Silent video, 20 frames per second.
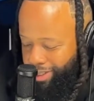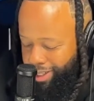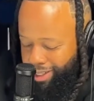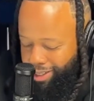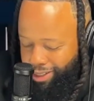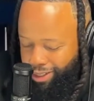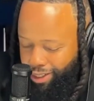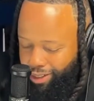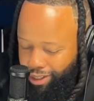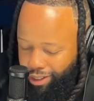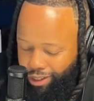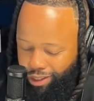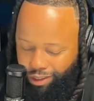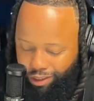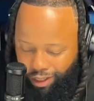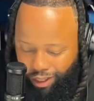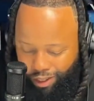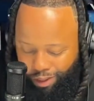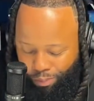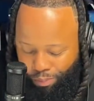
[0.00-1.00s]
There's nothing else
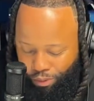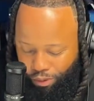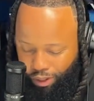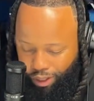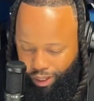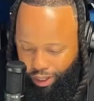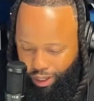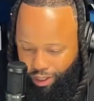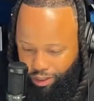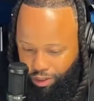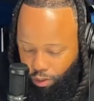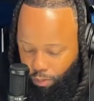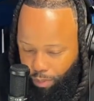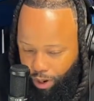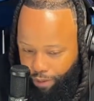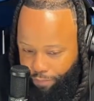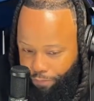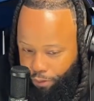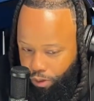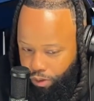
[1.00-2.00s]
they can point at. So
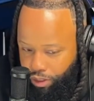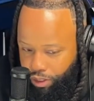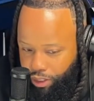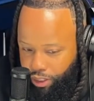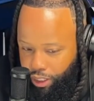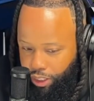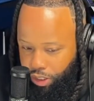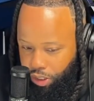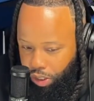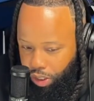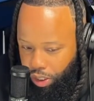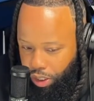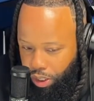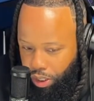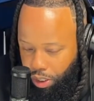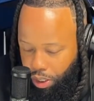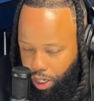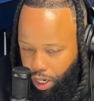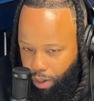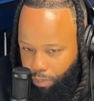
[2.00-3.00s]
my first year,
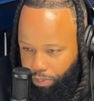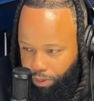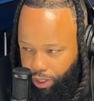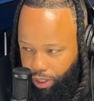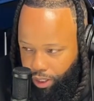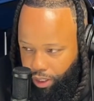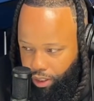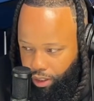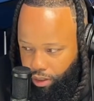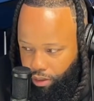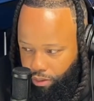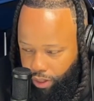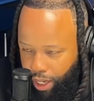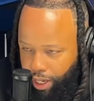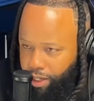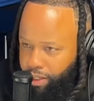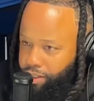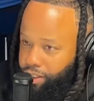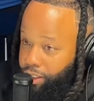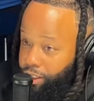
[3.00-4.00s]
I played
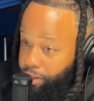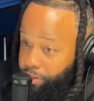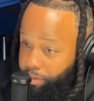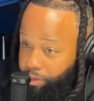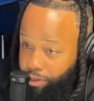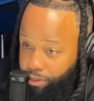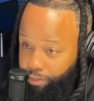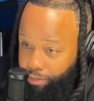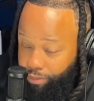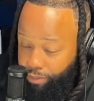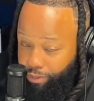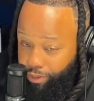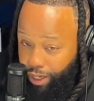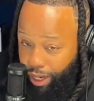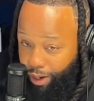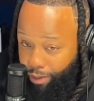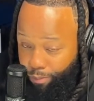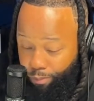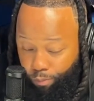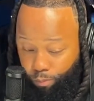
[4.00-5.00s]
8 teams
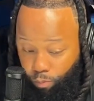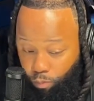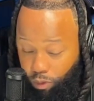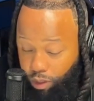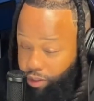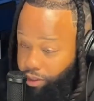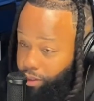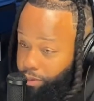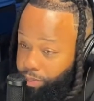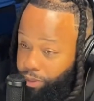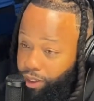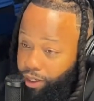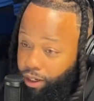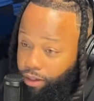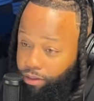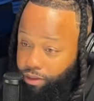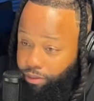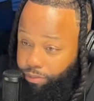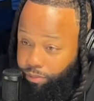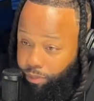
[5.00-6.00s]
that went to the
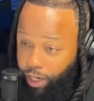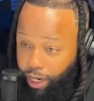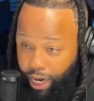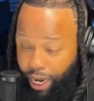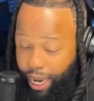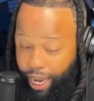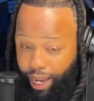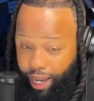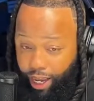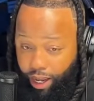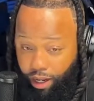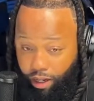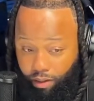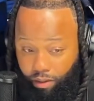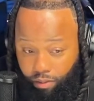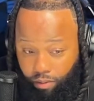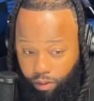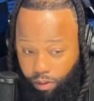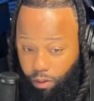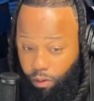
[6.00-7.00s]
playoffs, and I had
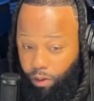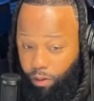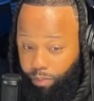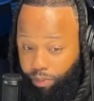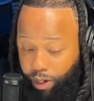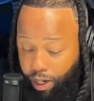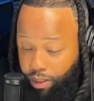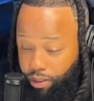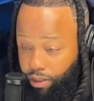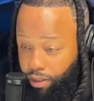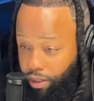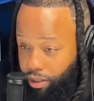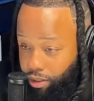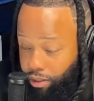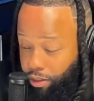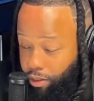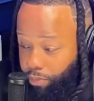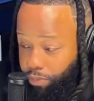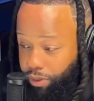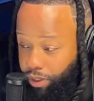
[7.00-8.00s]
Jordan Price and
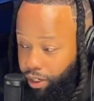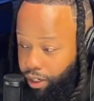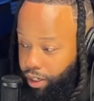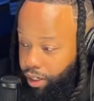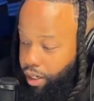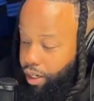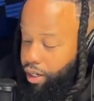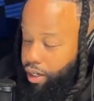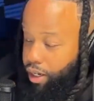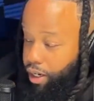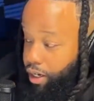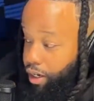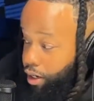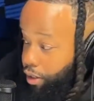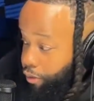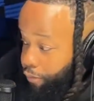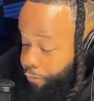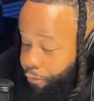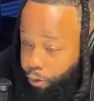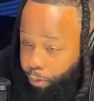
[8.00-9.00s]
Ja'Sean Panay and
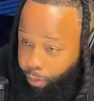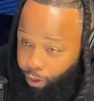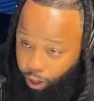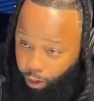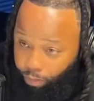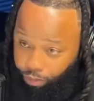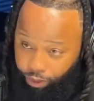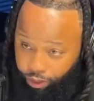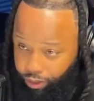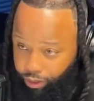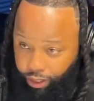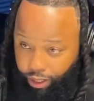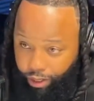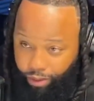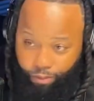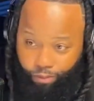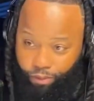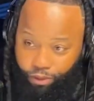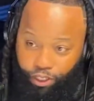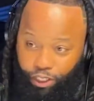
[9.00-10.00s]
other football players
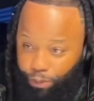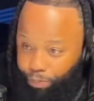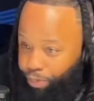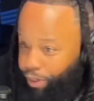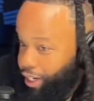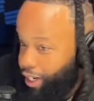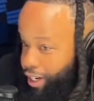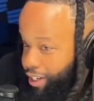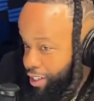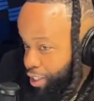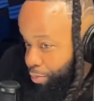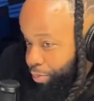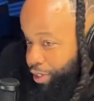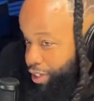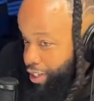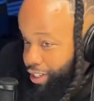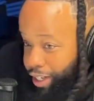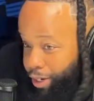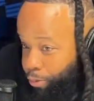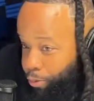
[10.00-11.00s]
that just played just
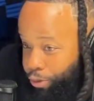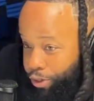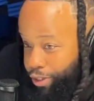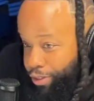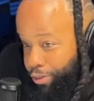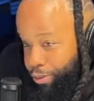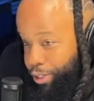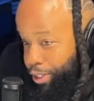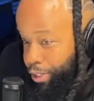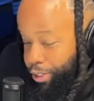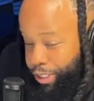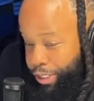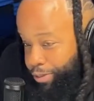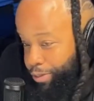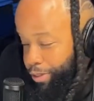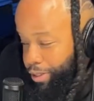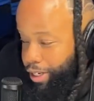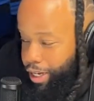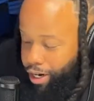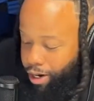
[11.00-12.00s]
because they wanted to, because it
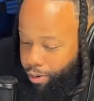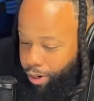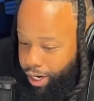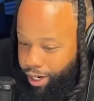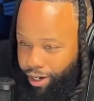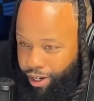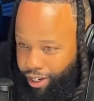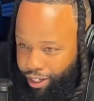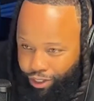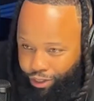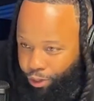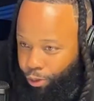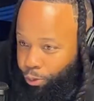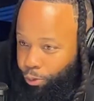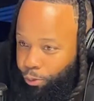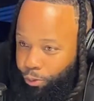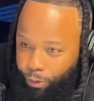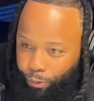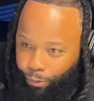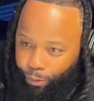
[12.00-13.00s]
was like, all right, it's
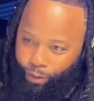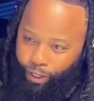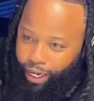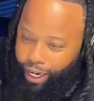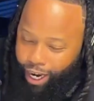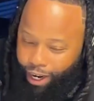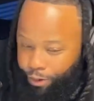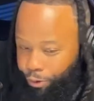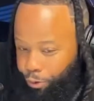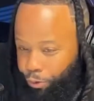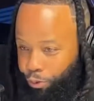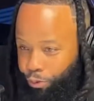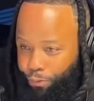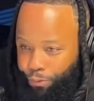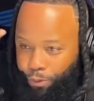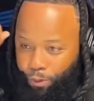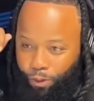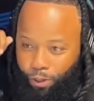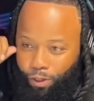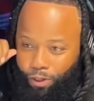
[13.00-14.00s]
cool. They got new
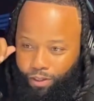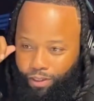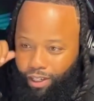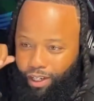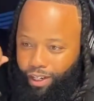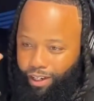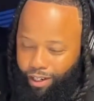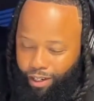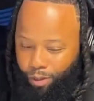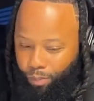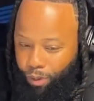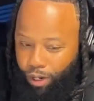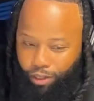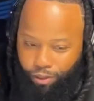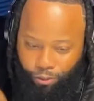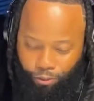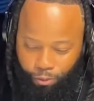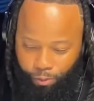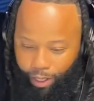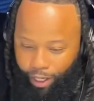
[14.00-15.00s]
uniforms. They brought to
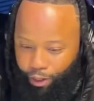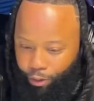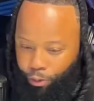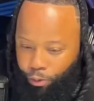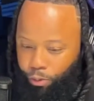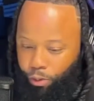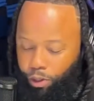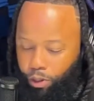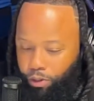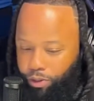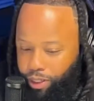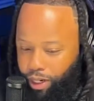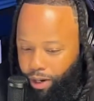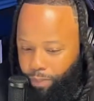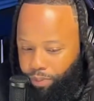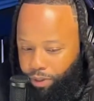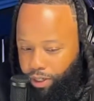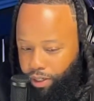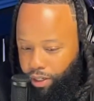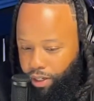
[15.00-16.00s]
school. They had a cool coach. I
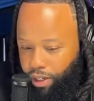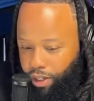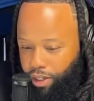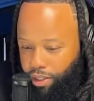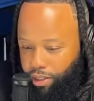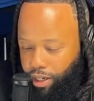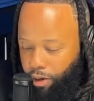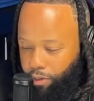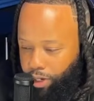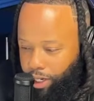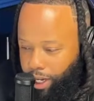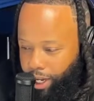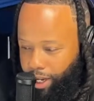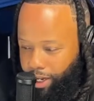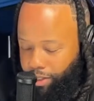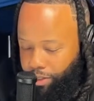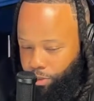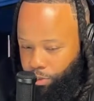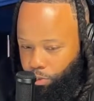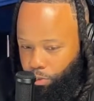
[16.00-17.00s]
played. So I really
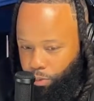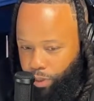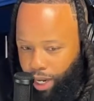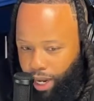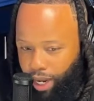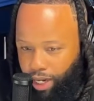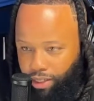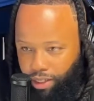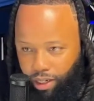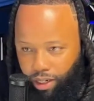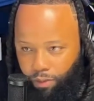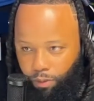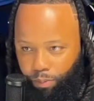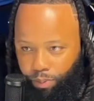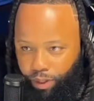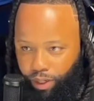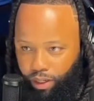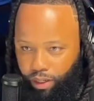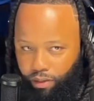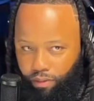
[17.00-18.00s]
had 2 guys that never
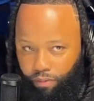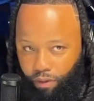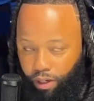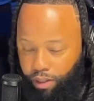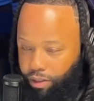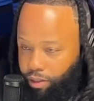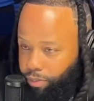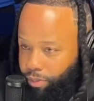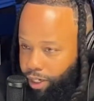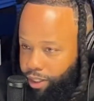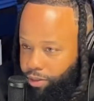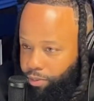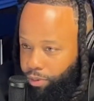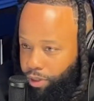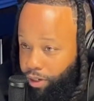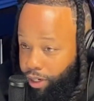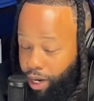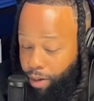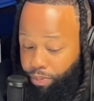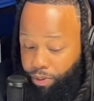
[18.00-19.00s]
played varsity
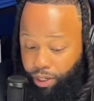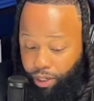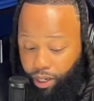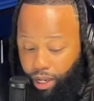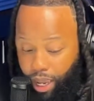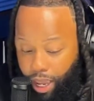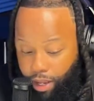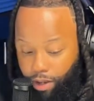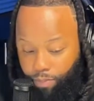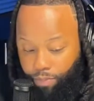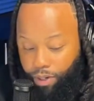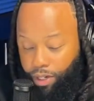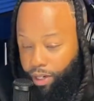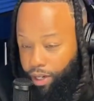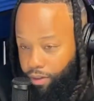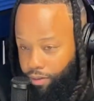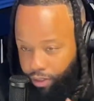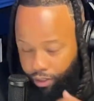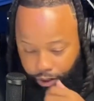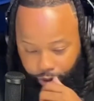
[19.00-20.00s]
basketball, and I played 8
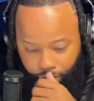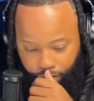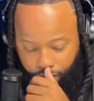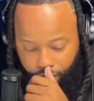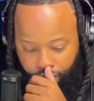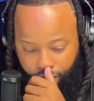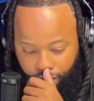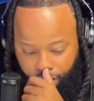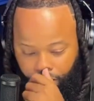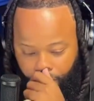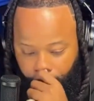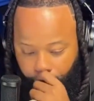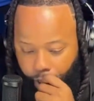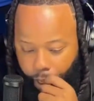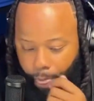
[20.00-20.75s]
playoff teams that year.